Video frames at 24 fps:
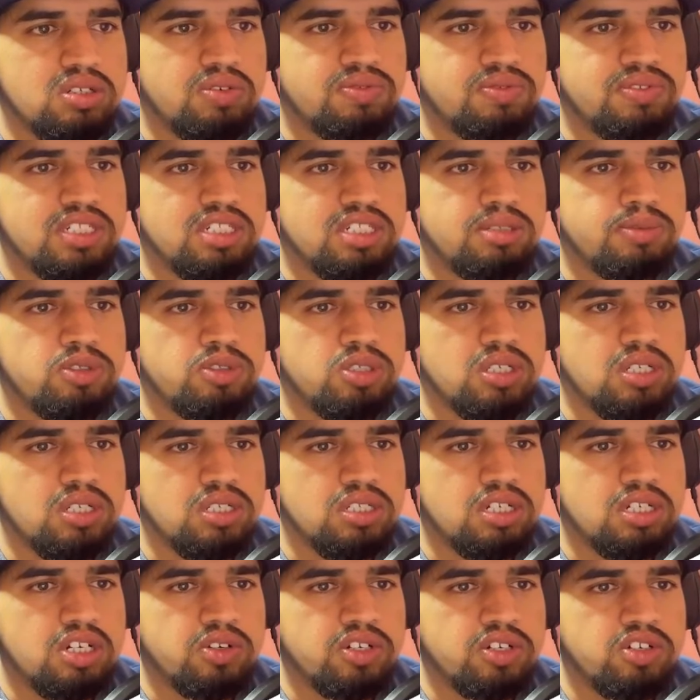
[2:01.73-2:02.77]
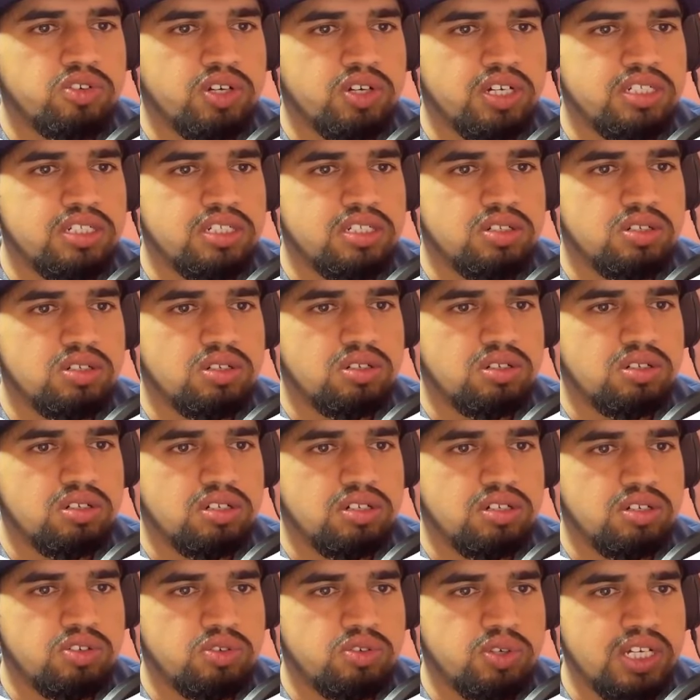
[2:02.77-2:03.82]
distributed concurrent
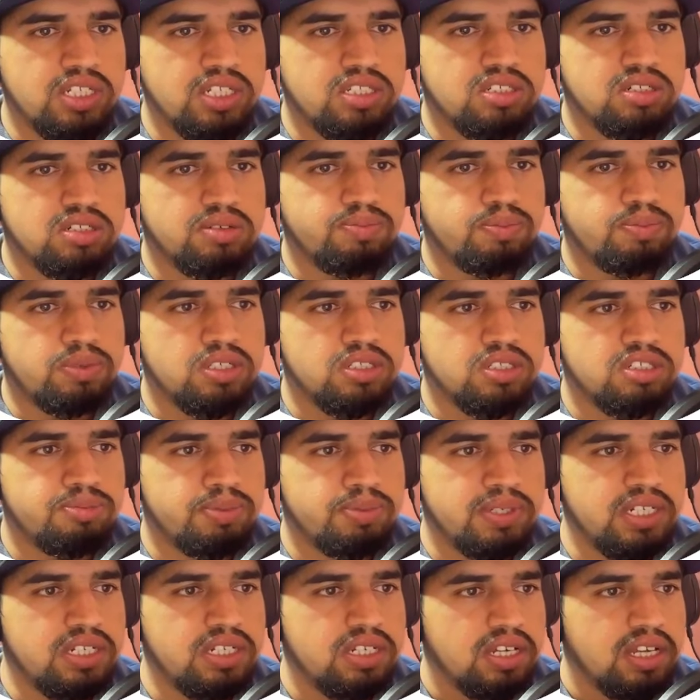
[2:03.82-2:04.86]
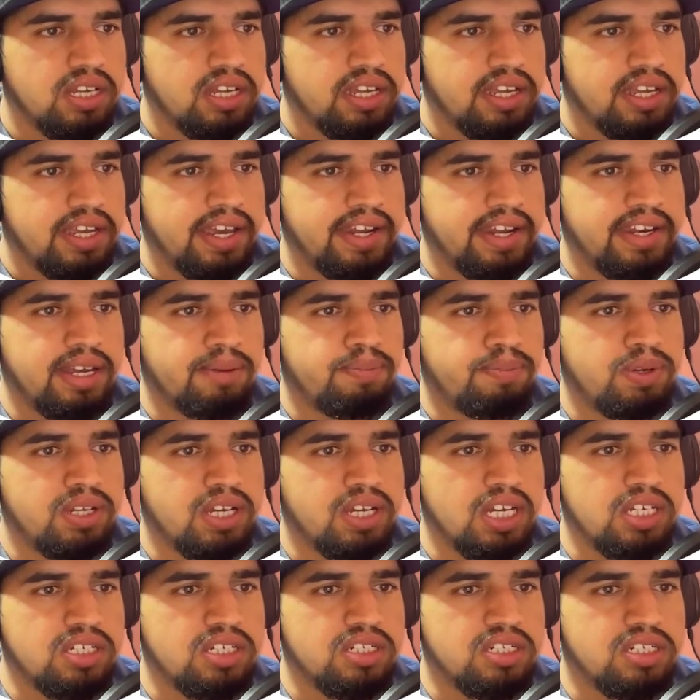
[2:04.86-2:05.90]
writes per speed, an
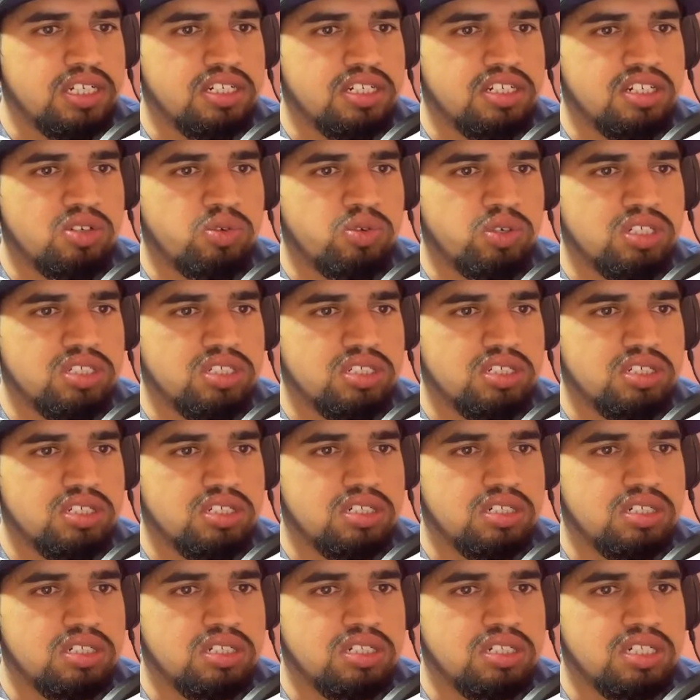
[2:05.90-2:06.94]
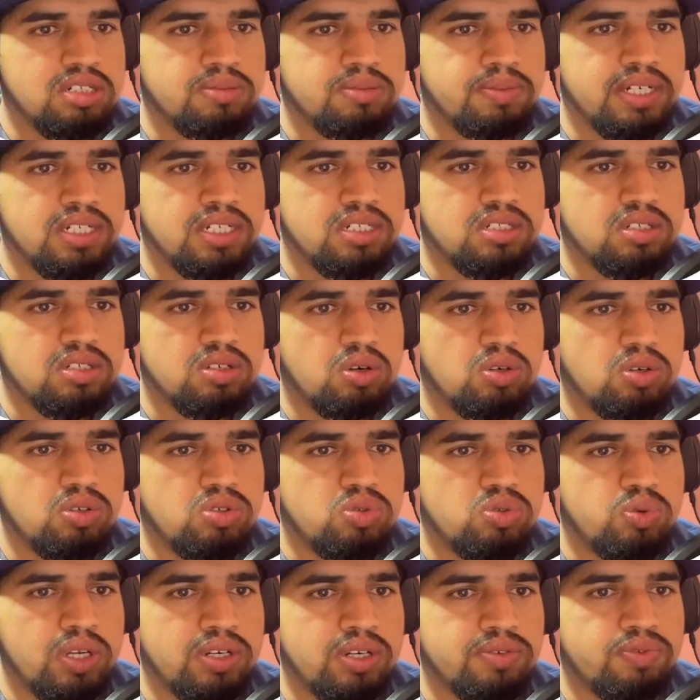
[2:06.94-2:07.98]
application that requires the database
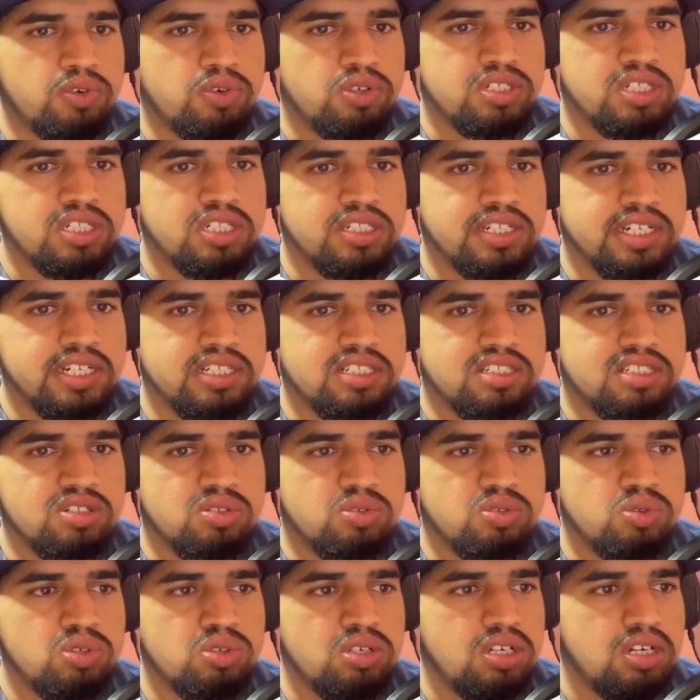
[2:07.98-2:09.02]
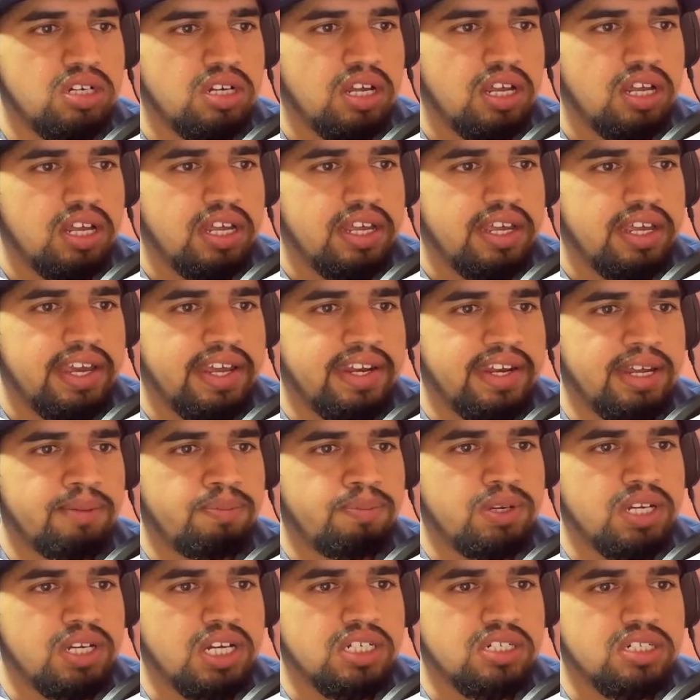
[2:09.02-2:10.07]
to enforce syntax rule, an
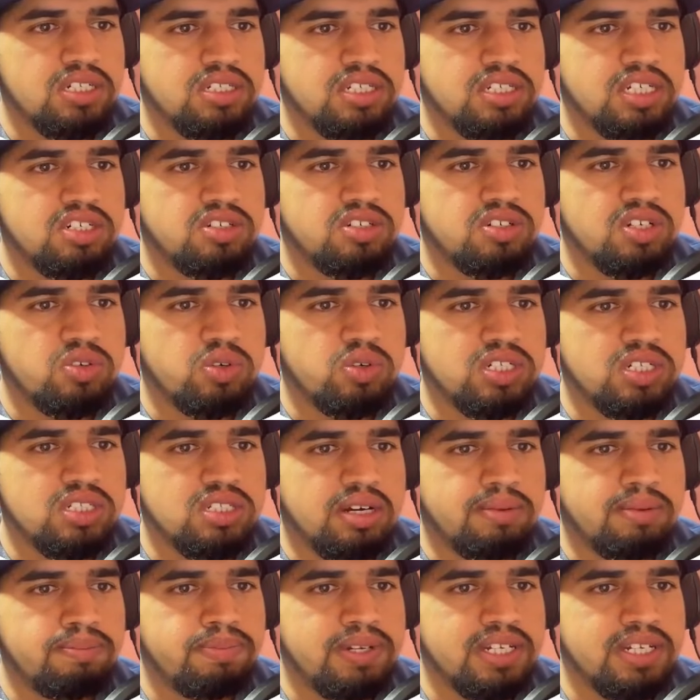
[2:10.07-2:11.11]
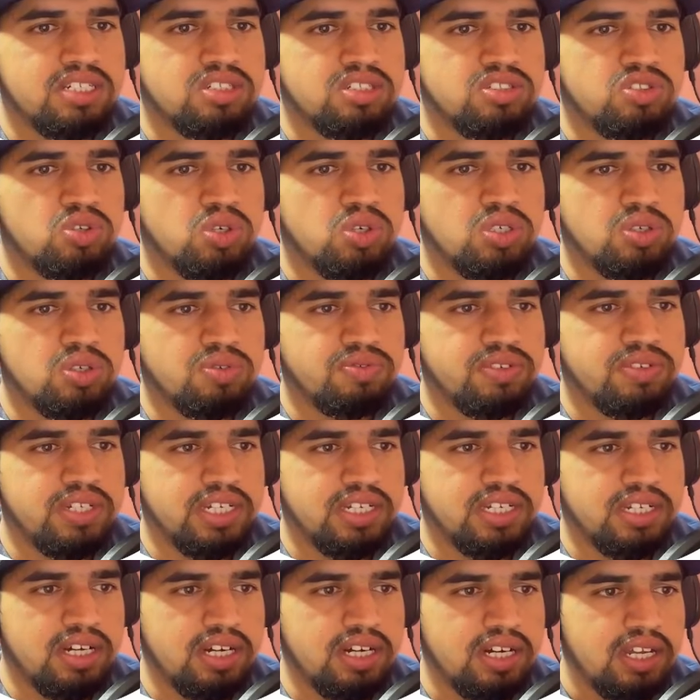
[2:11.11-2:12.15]
application that requires complex join of
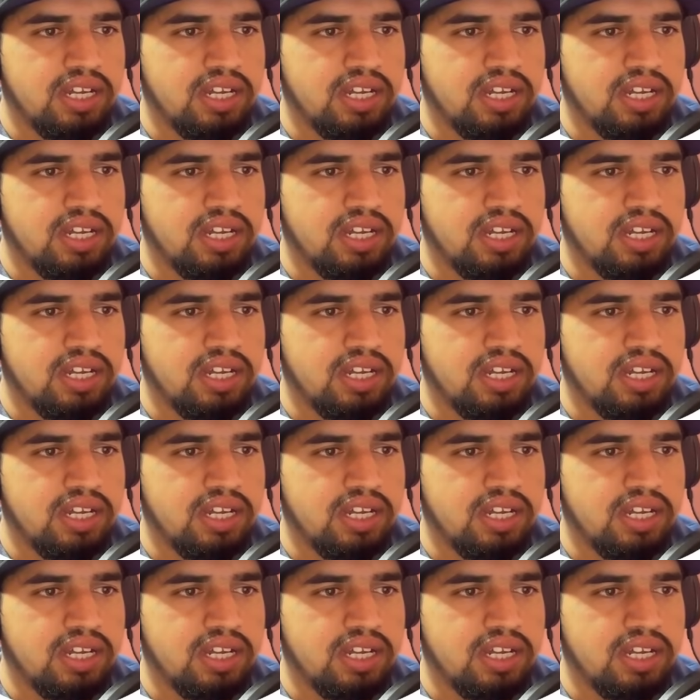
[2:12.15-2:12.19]
data,